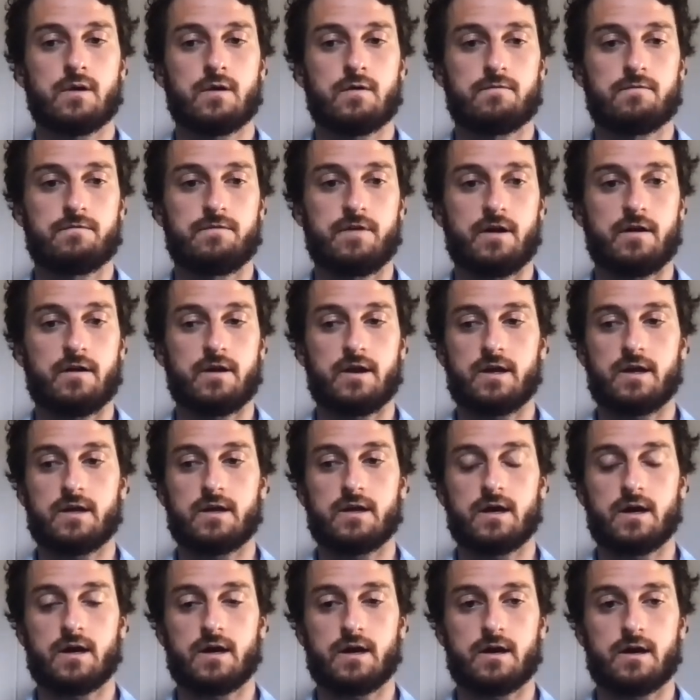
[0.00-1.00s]
very
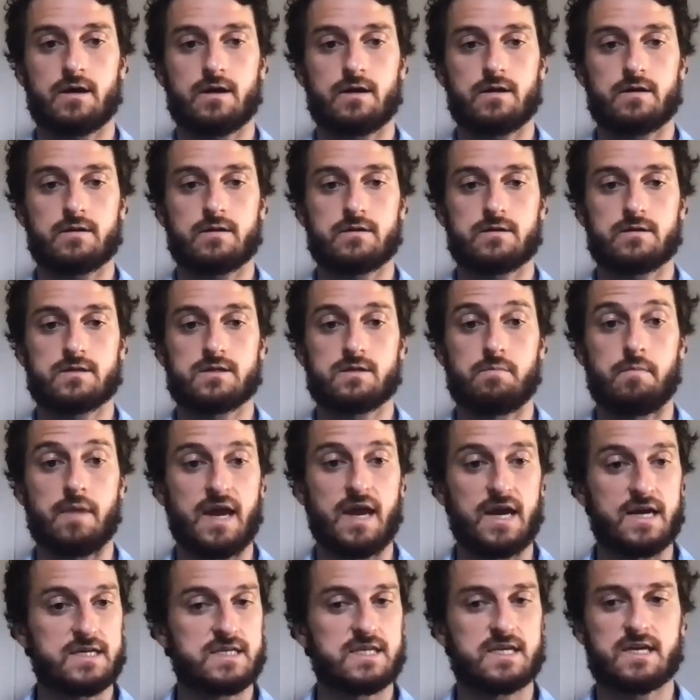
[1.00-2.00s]

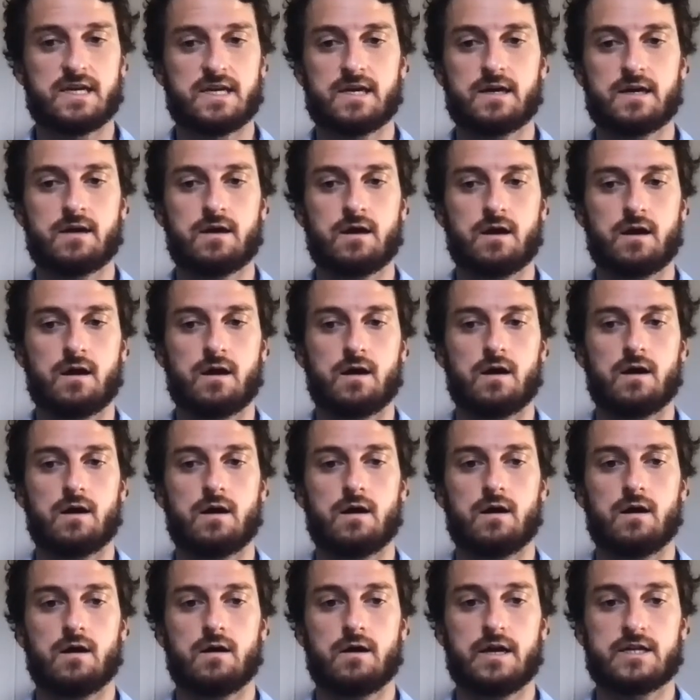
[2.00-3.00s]
demanding
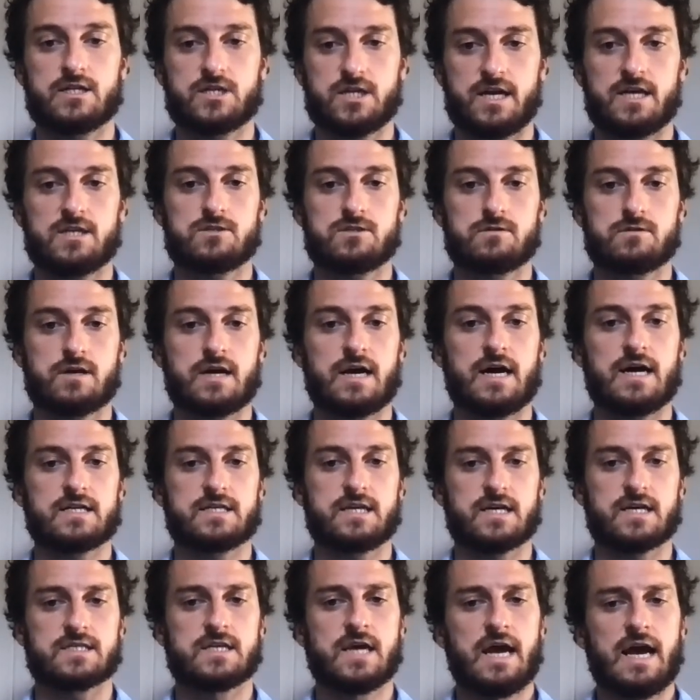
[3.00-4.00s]
educational
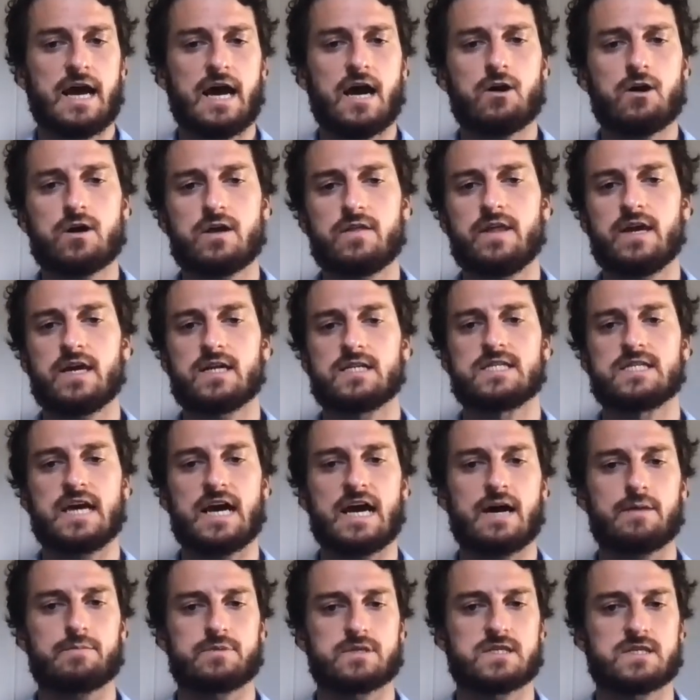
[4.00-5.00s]
contexts, how can they
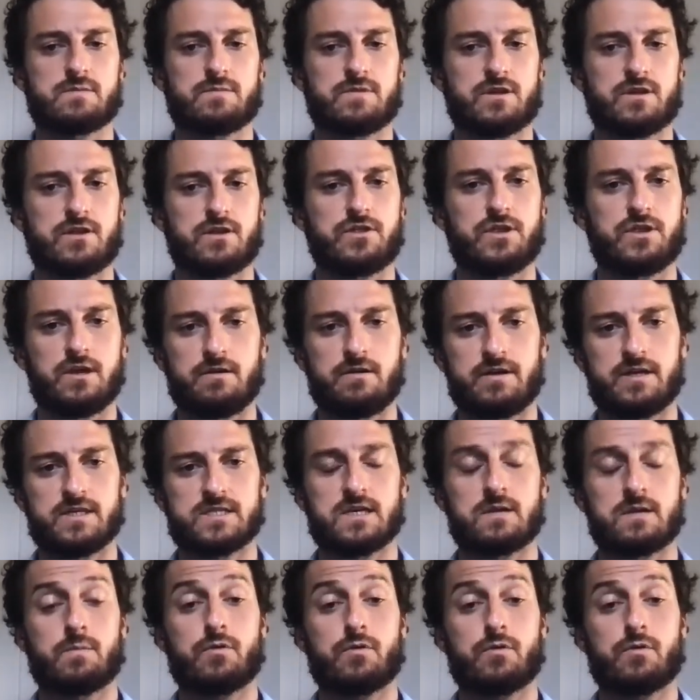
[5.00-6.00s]
adapt some of the theories
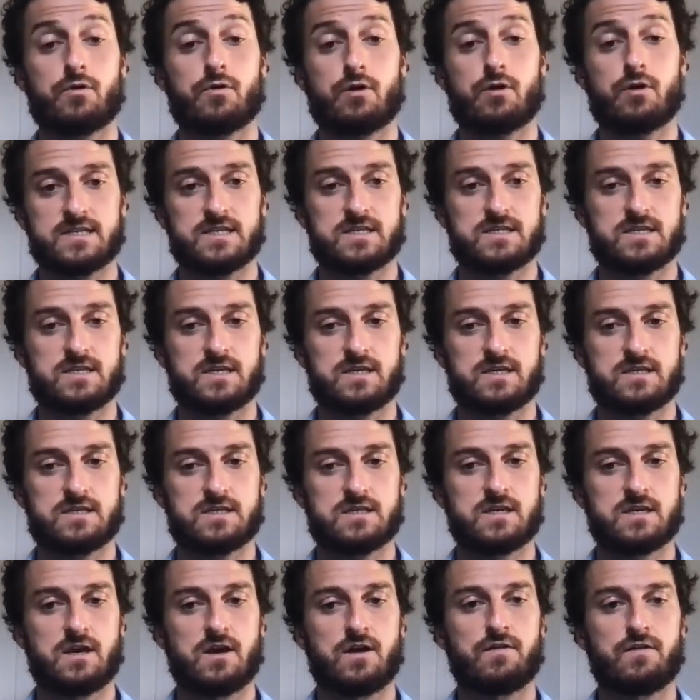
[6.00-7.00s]
and
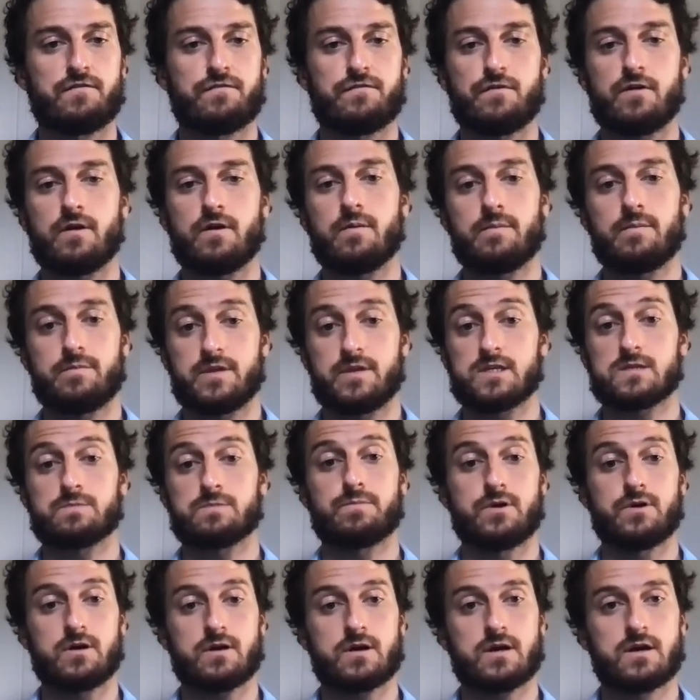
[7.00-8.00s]
practices from this
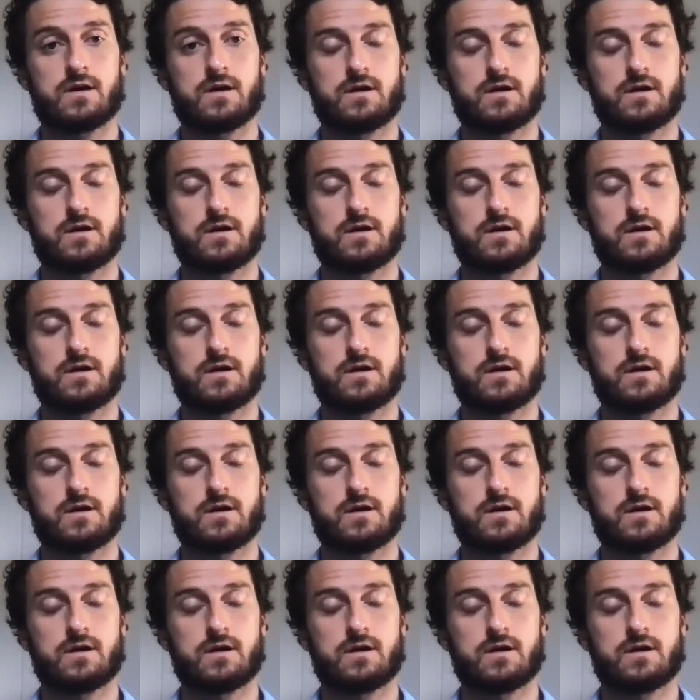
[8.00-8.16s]
book?